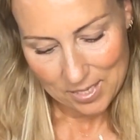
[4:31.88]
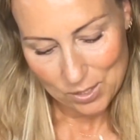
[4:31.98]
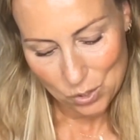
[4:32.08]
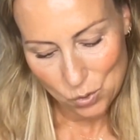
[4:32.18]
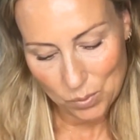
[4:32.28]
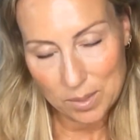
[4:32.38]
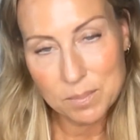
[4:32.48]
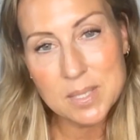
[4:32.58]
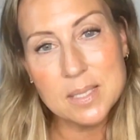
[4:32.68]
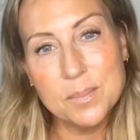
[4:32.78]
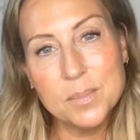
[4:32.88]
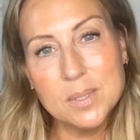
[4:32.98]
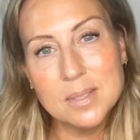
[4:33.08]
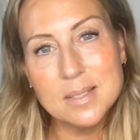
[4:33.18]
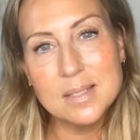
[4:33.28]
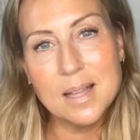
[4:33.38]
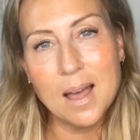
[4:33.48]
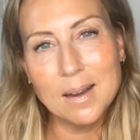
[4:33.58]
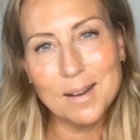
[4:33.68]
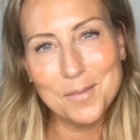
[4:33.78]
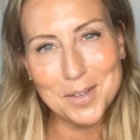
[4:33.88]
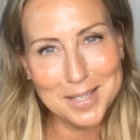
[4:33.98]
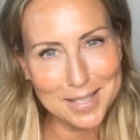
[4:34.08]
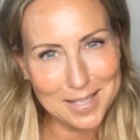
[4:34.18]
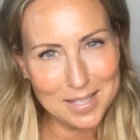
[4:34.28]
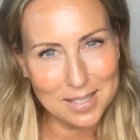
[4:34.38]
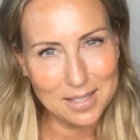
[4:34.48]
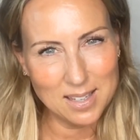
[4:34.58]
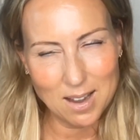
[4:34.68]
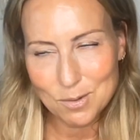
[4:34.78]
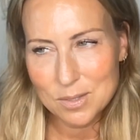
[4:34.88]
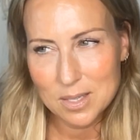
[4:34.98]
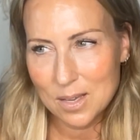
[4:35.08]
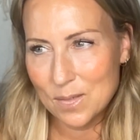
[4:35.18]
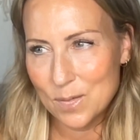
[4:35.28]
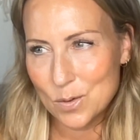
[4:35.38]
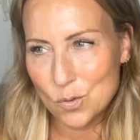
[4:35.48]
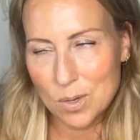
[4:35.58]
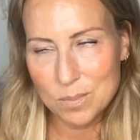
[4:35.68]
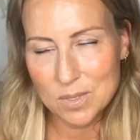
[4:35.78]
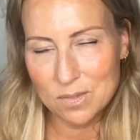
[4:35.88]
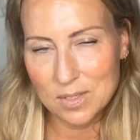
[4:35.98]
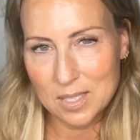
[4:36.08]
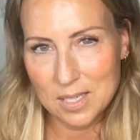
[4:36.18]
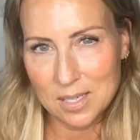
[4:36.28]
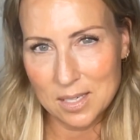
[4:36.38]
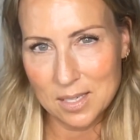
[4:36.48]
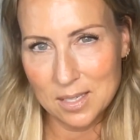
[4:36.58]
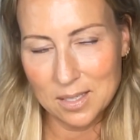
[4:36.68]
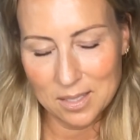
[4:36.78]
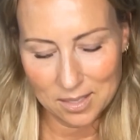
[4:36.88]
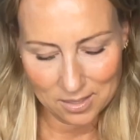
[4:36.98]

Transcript: The dream symbol is that of a key. I don't think I've ever dreamt of a key.